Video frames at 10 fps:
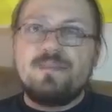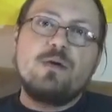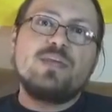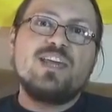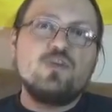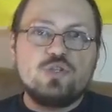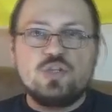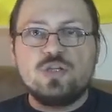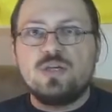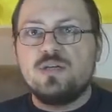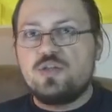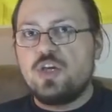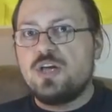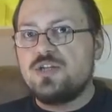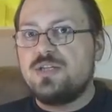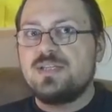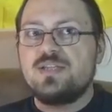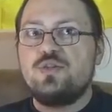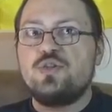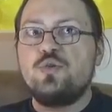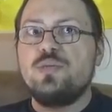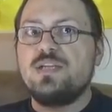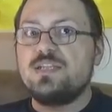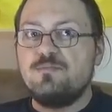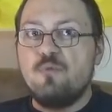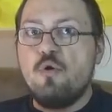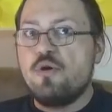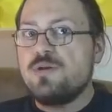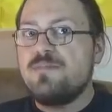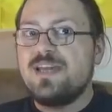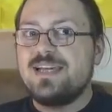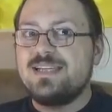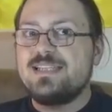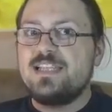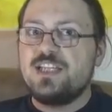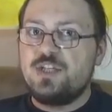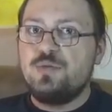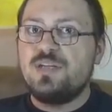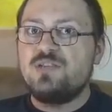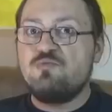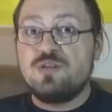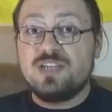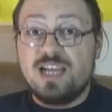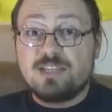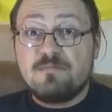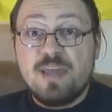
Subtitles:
Now, they could charge the students more because the students were not